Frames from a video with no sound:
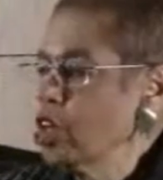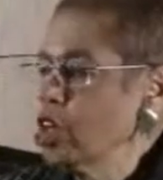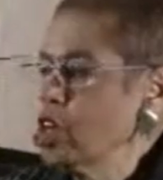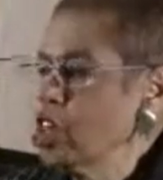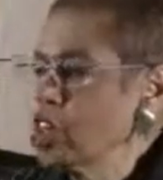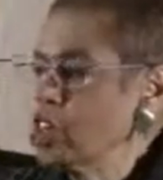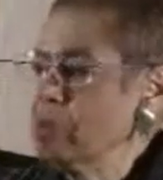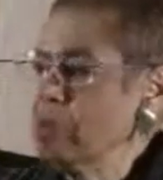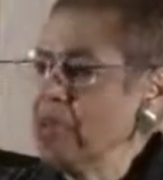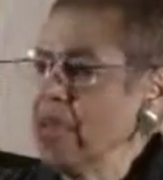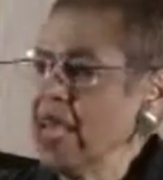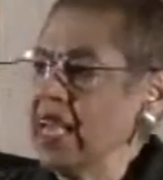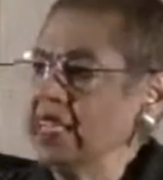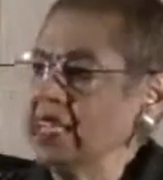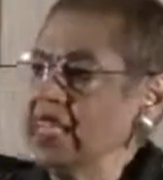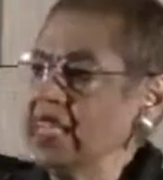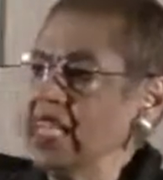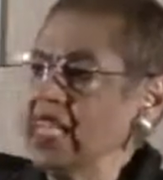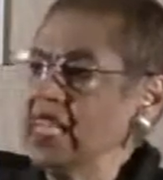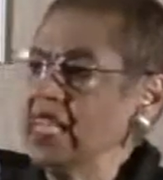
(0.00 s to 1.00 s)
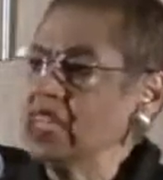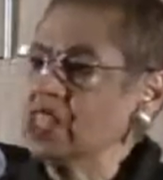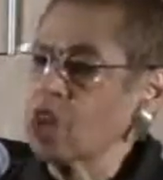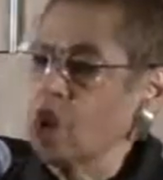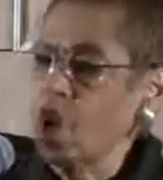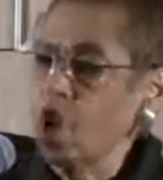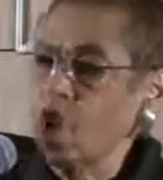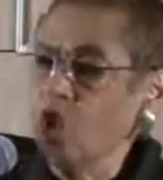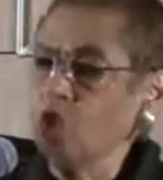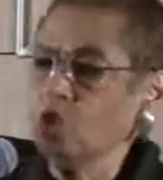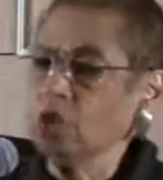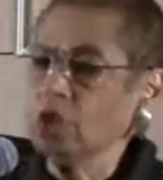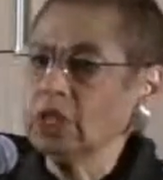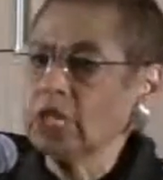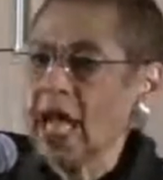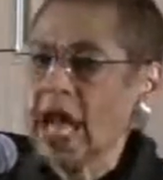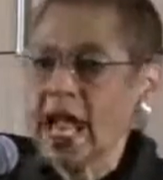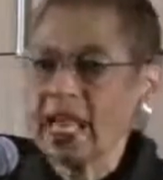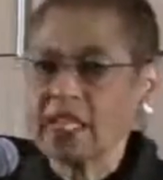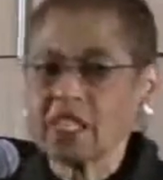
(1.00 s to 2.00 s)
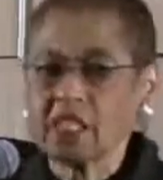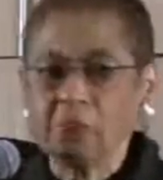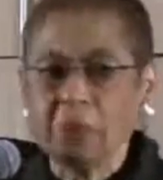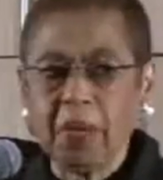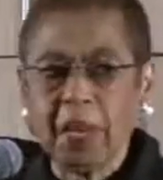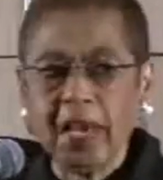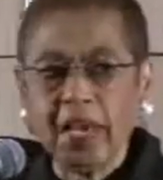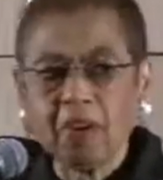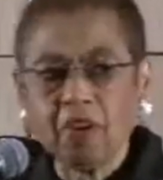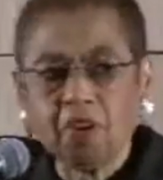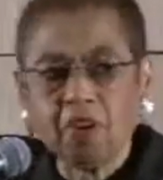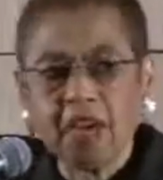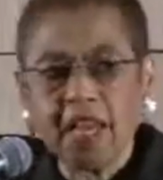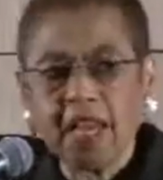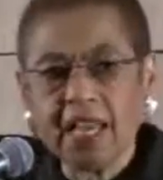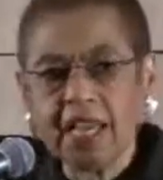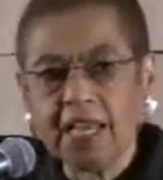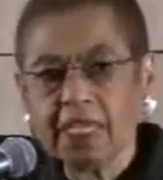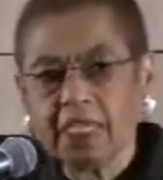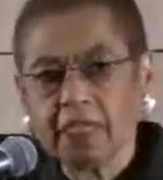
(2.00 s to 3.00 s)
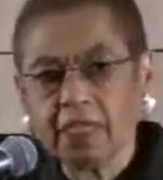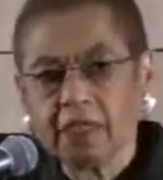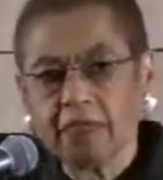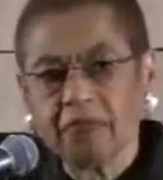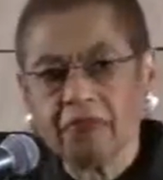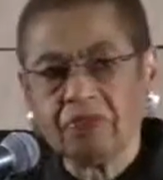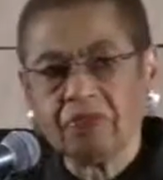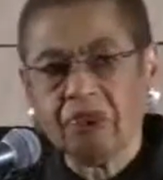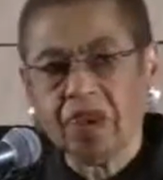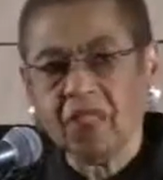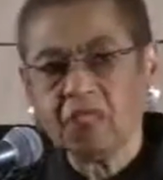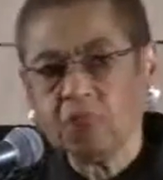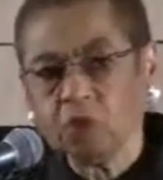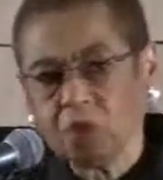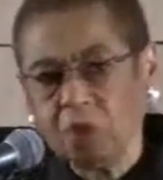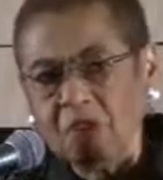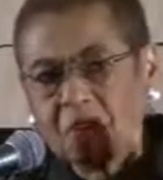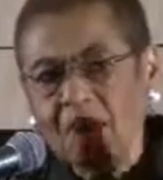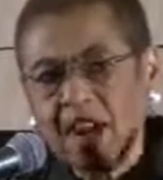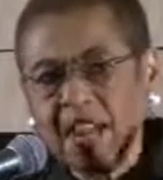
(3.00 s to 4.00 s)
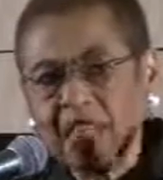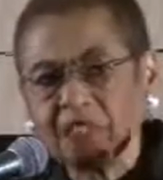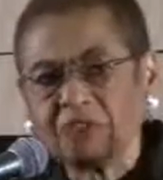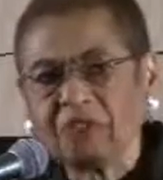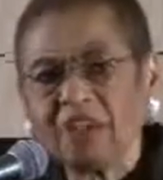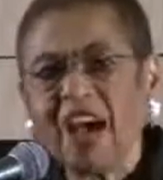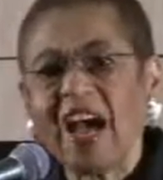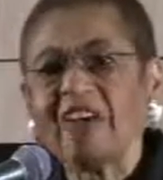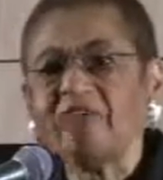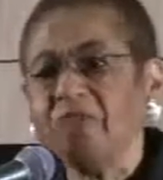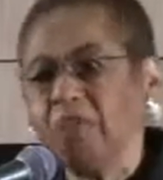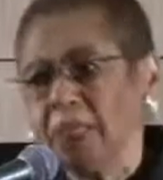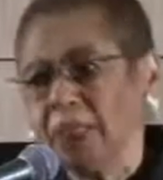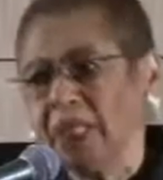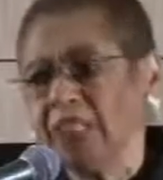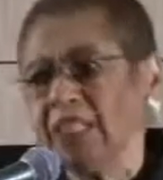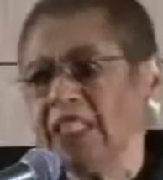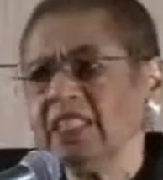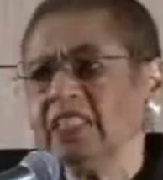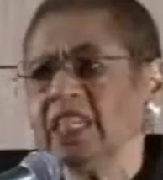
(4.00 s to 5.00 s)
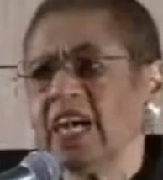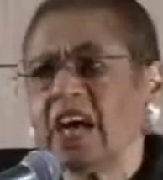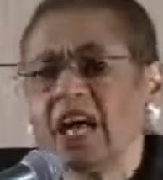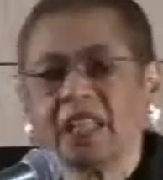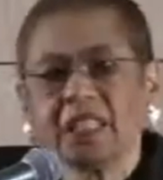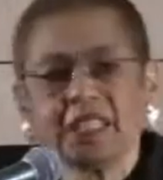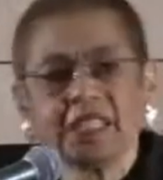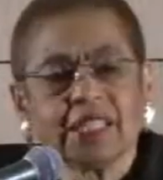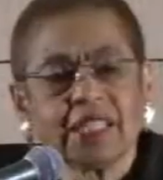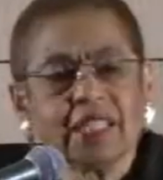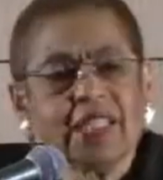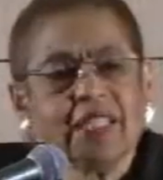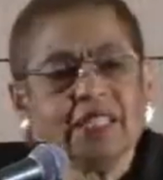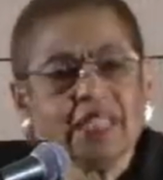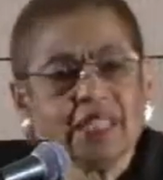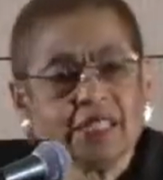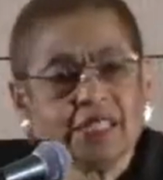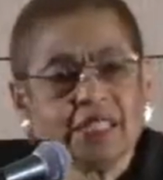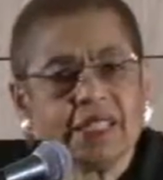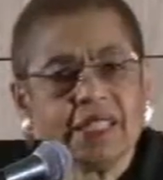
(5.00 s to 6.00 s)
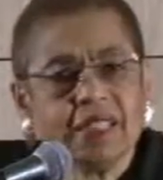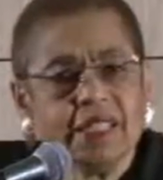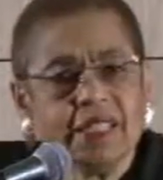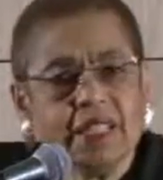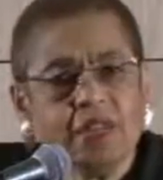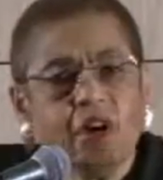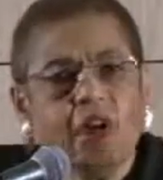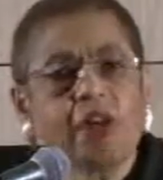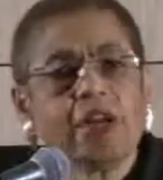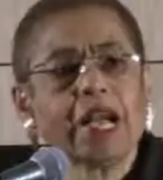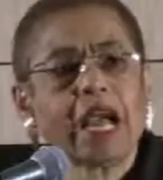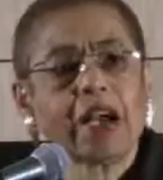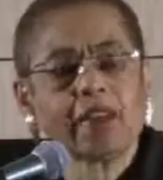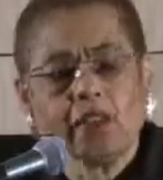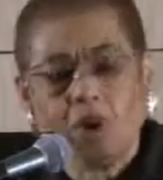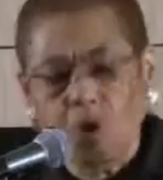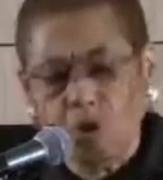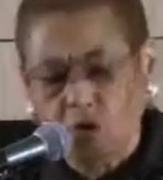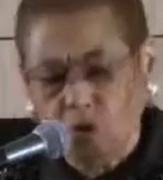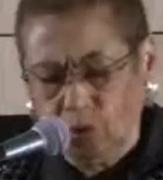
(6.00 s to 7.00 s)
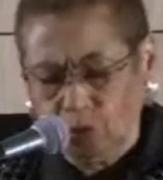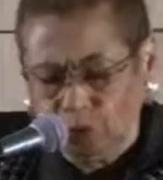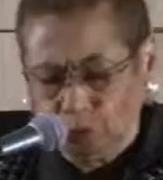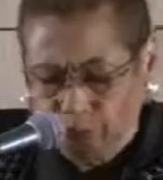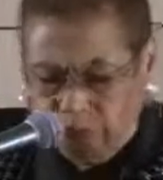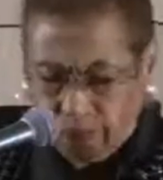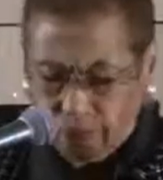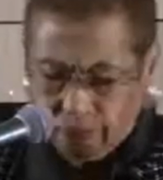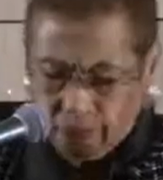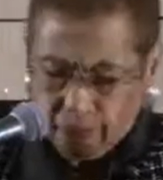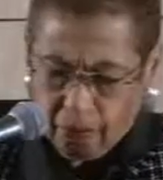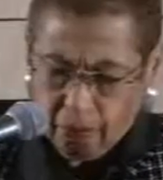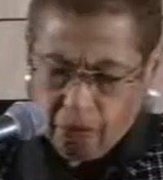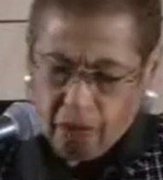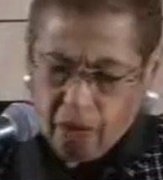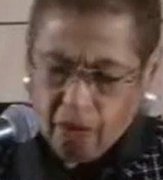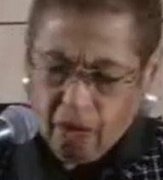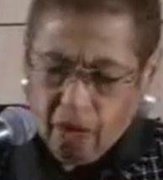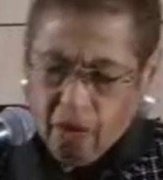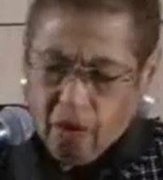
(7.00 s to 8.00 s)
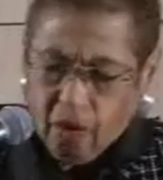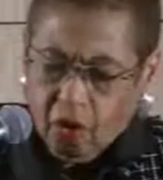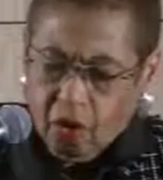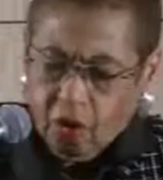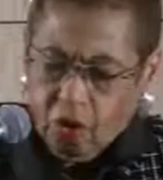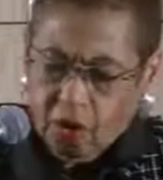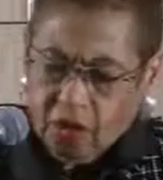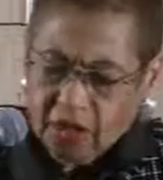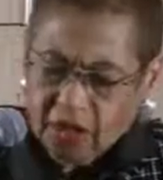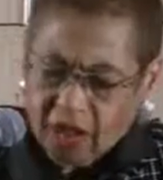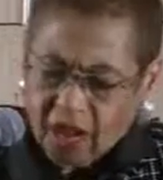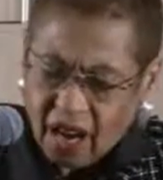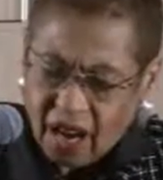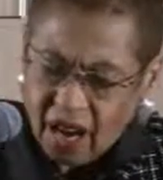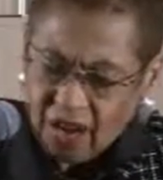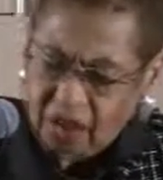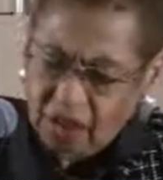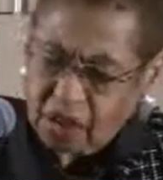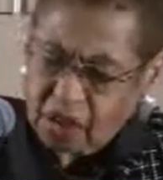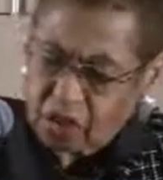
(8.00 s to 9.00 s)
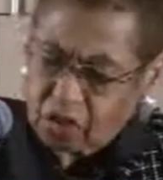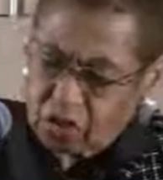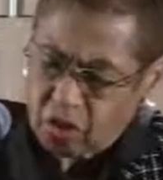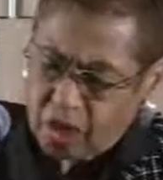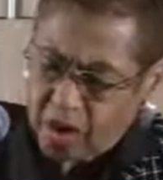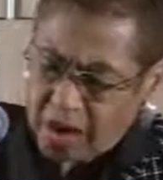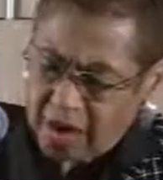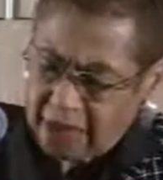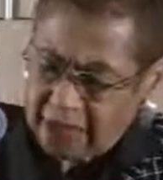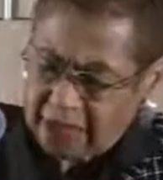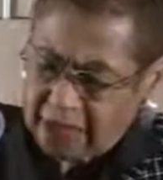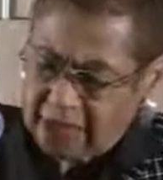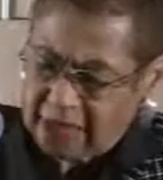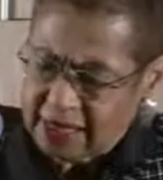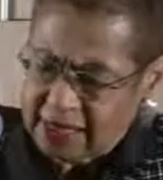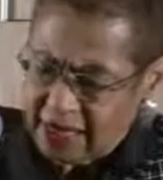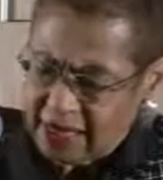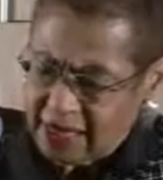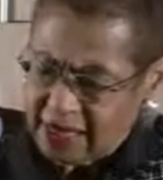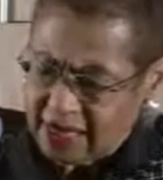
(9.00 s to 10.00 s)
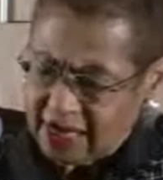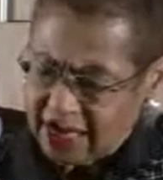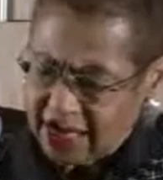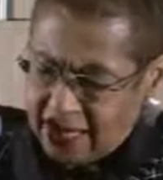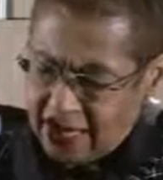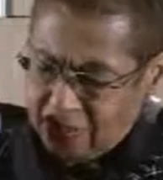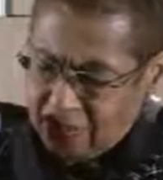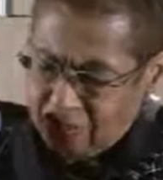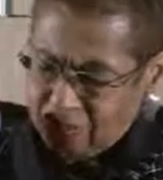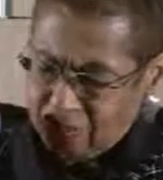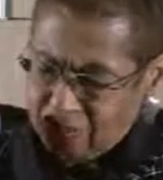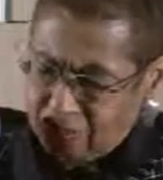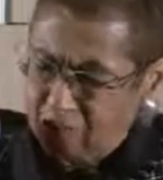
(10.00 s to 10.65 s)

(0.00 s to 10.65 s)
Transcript: could spend its own taxpayer raised funds. We raised $5 billion in this city on our own. When Congress tried to dictate